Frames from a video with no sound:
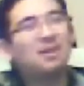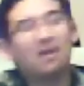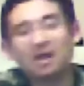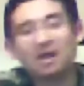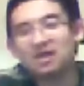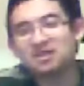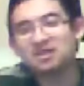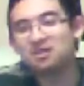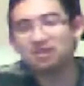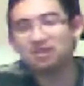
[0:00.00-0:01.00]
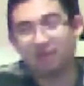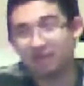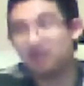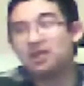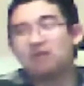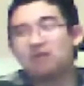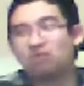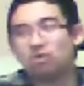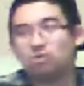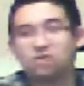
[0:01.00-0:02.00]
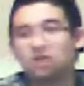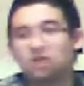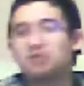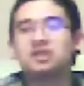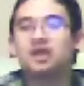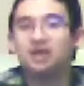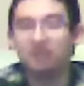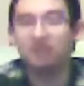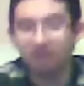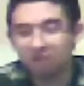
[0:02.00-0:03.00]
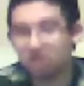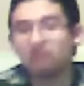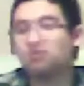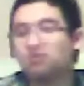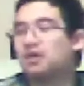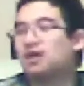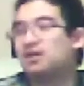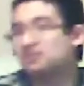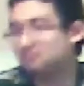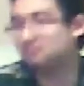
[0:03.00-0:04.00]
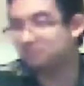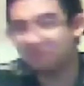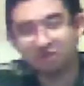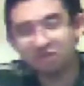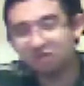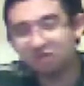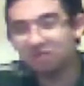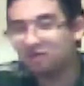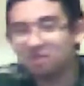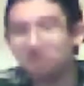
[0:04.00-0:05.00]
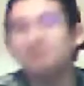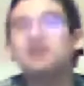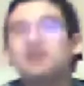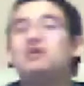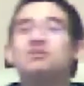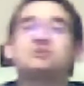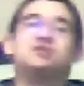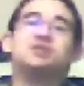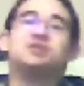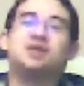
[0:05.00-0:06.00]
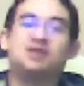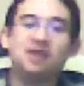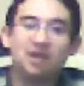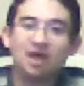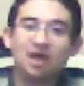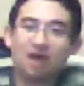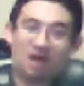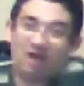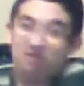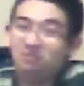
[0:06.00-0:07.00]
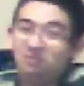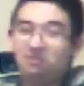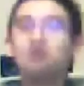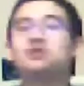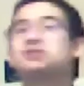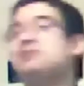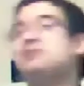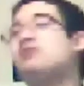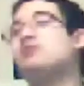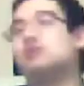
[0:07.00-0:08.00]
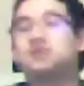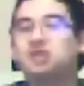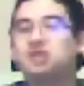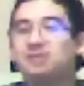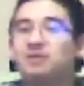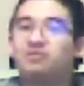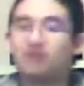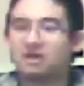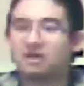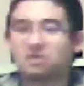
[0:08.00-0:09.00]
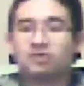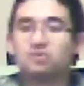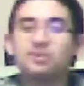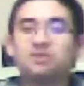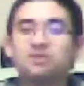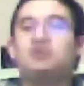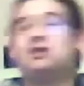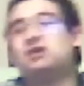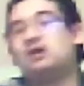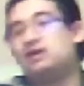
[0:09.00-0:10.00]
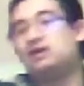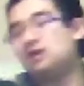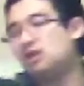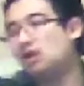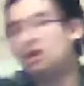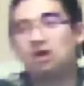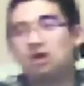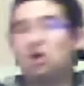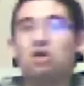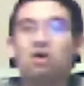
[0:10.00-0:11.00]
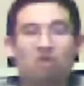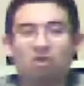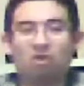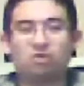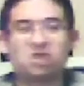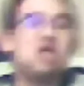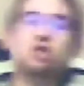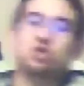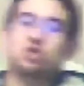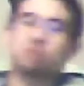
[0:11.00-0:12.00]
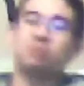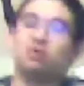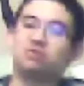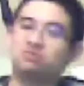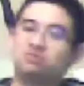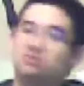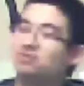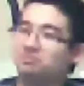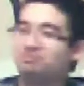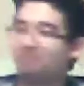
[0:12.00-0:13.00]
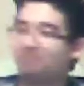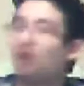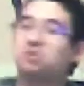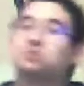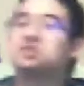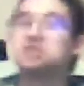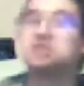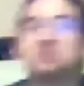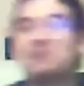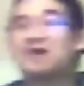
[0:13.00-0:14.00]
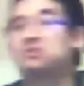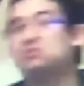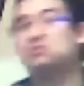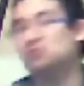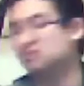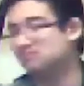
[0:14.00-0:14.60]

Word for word: I guess yeah, King K. Rool, Shantae, Shovel Knight. There's so many options here. I'd honestly be honestly be fine as long as we don't get like, oh Tetris block, puzzles into battle or